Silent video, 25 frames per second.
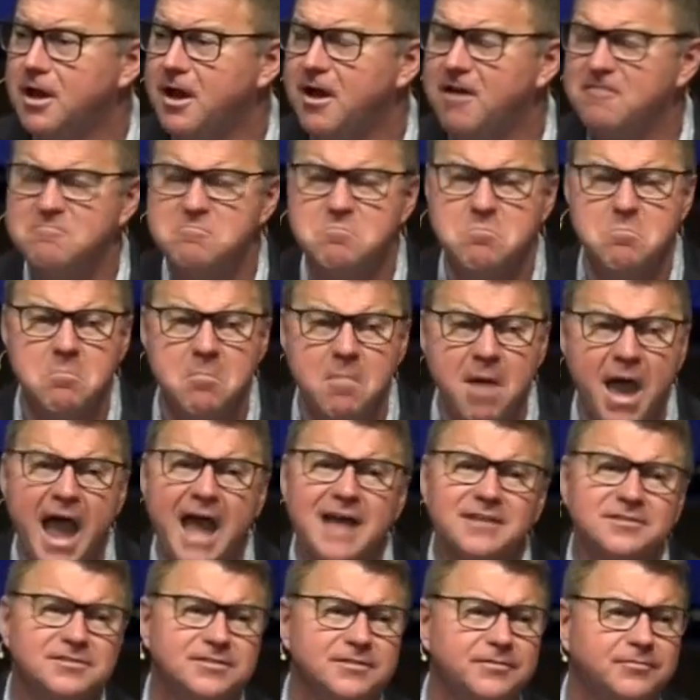of
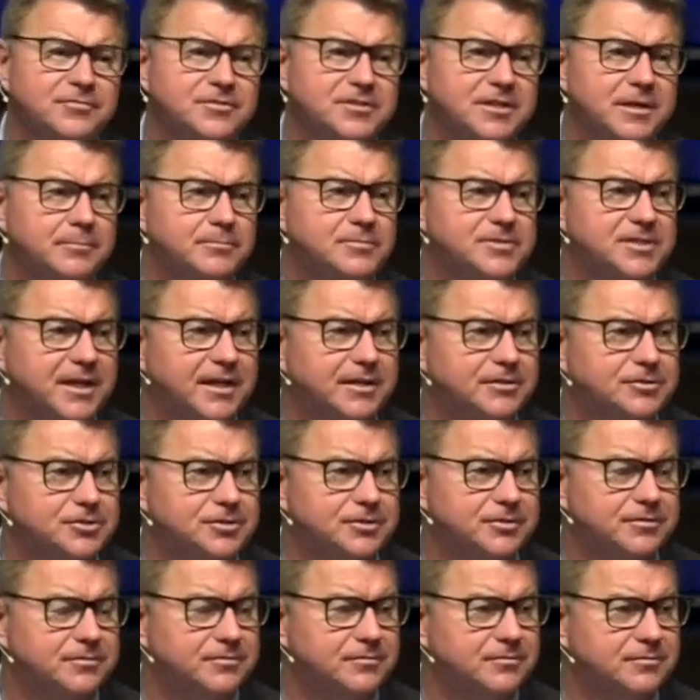massive
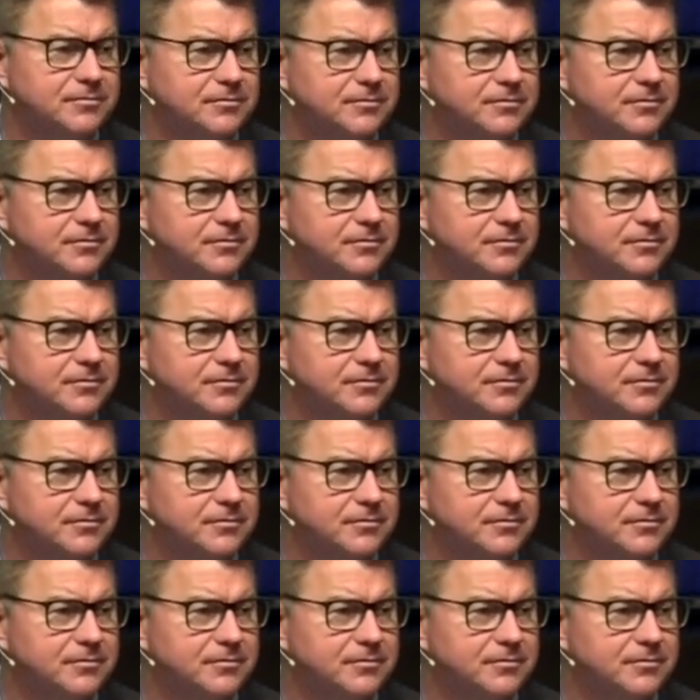temptation